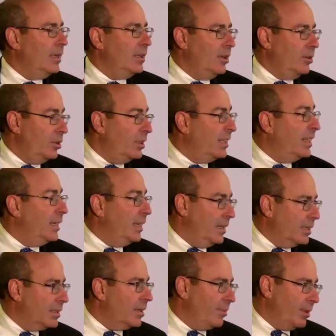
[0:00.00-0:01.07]
Yeah, you get
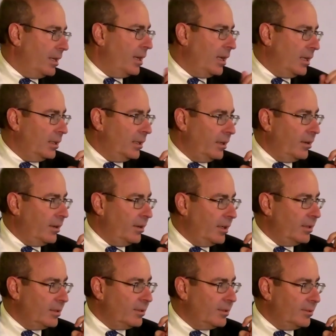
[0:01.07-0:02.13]
into some of the
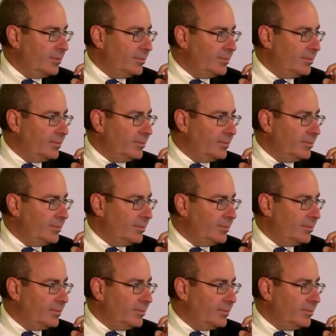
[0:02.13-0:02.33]
nonlinearities.